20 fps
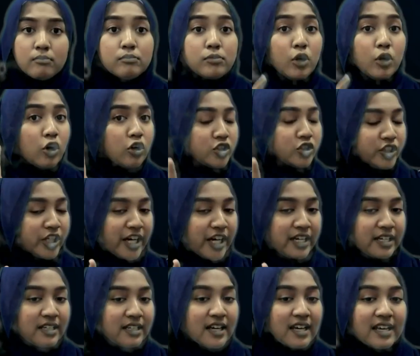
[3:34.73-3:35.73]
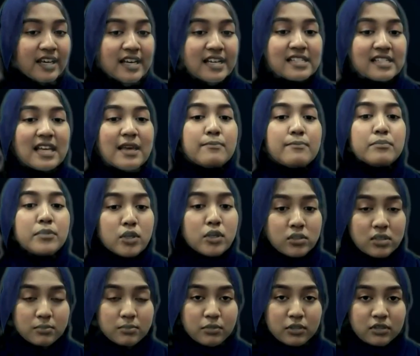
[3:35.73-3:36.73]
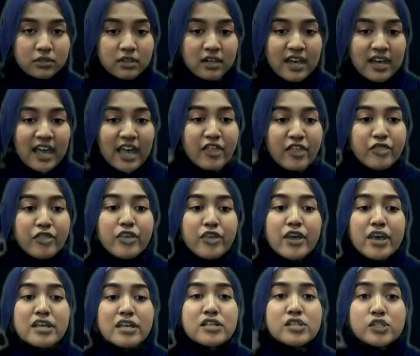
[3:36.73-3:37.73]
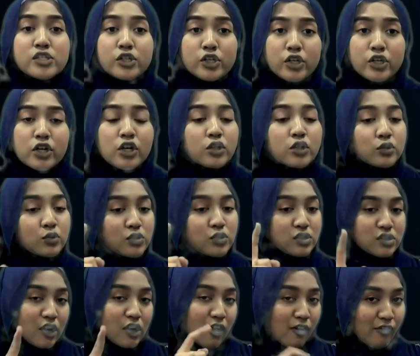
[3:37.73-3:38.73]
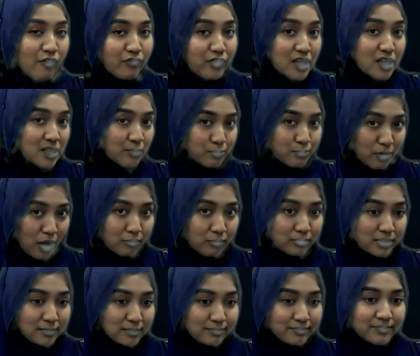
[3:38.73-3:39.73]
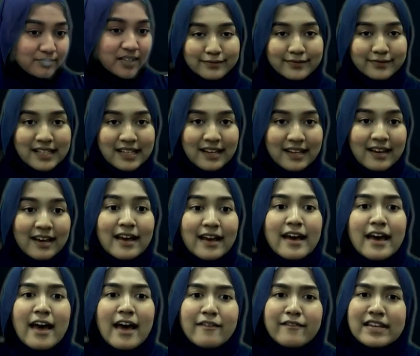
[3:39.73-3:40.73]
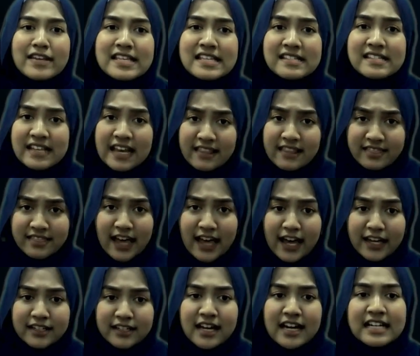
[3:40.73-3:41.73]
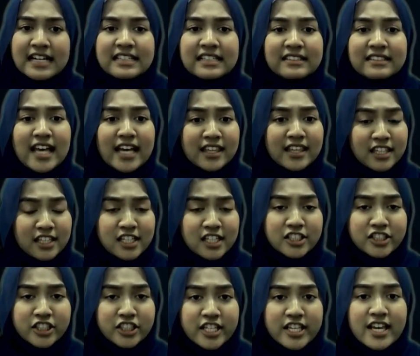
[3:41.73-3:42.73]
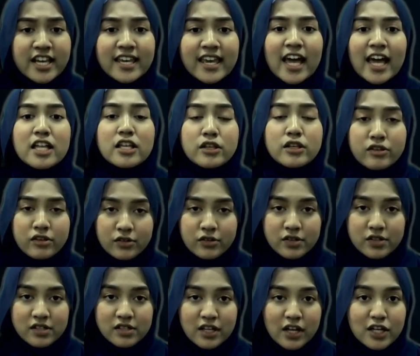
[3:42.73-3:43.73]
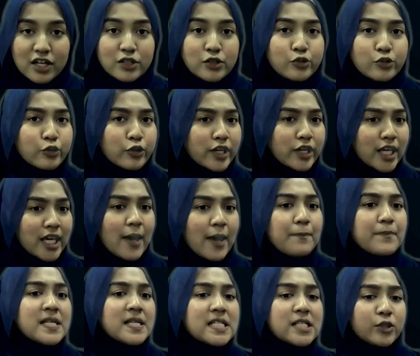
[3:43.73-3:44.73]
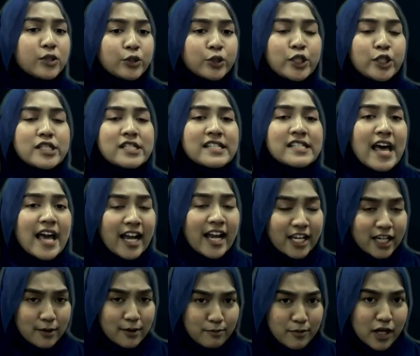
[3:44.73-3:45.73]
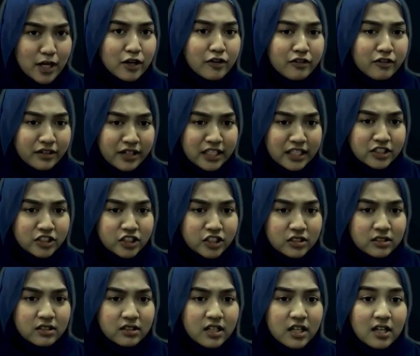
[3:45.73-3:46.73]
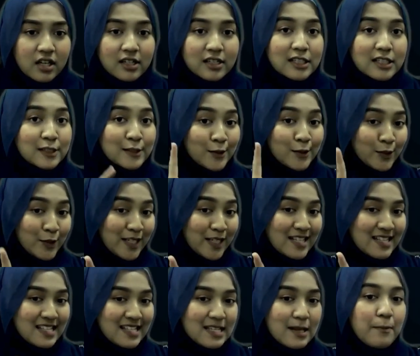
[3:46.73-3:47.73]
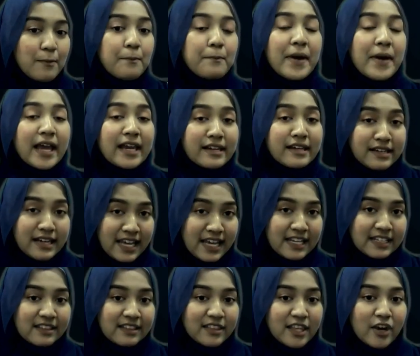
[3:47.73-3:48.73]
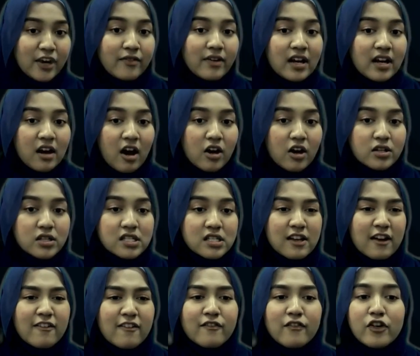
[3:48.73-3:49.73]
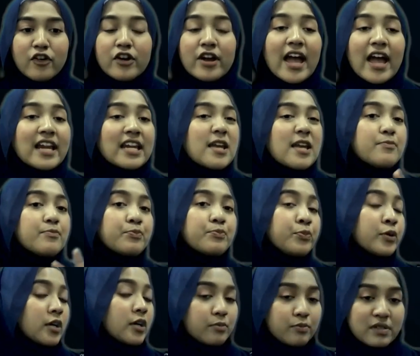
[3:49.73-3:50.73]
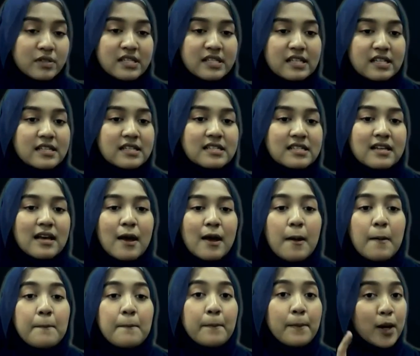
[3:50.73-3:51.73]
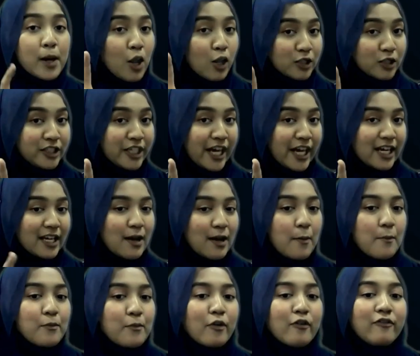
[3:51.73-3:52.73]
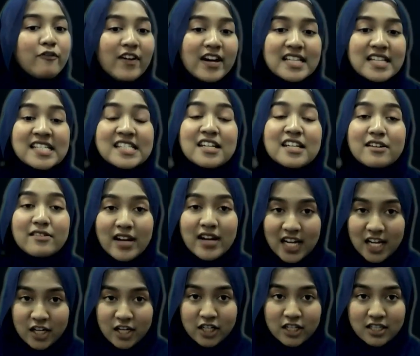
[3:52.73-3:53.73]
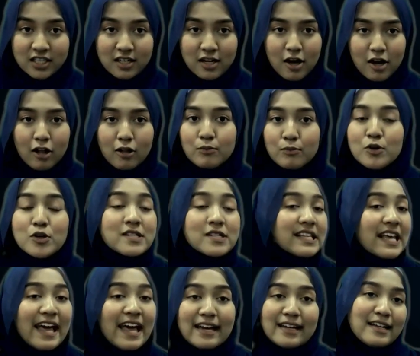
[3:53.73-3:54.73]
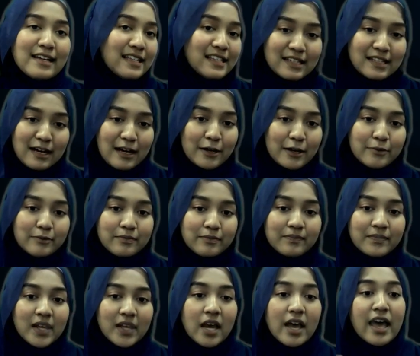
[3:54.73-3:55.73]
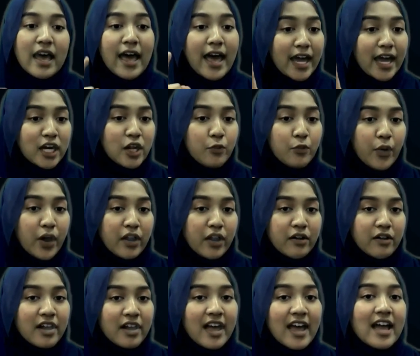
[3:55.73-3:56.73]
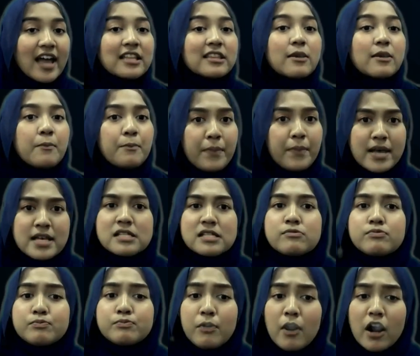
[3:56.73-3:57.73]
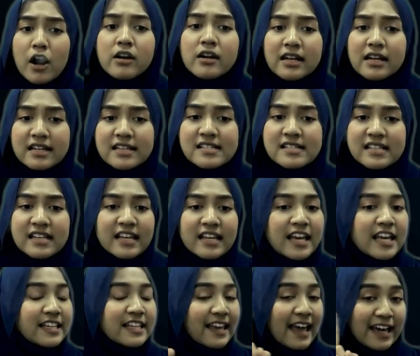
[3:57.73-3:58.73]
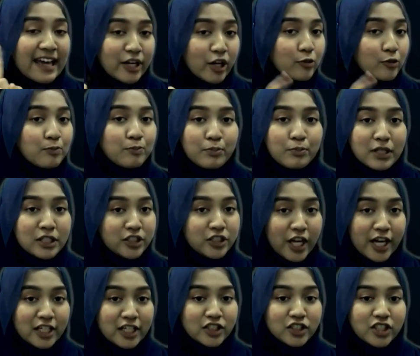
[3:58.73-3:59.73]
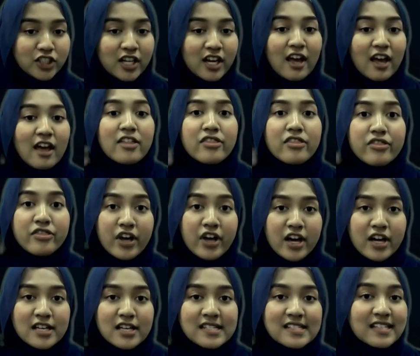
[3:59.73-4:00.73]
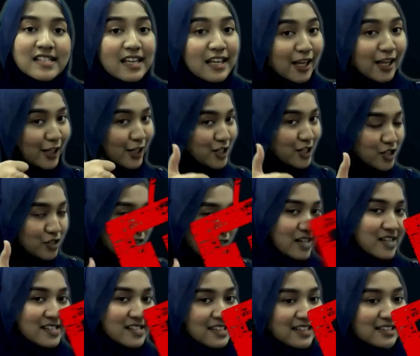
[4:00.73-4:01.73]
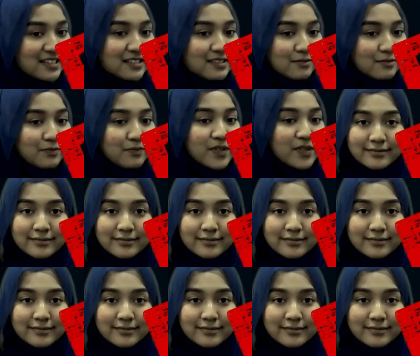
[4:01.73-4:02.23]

Blockchain is immutable and the answer to solve this problem. Having said that, the technology can be used to keep students' academic credential. Students may need their records for any purposes. Blockchain provides the record almost any time, anywhere, and the best part is it cannot be changed and thus it is trusted.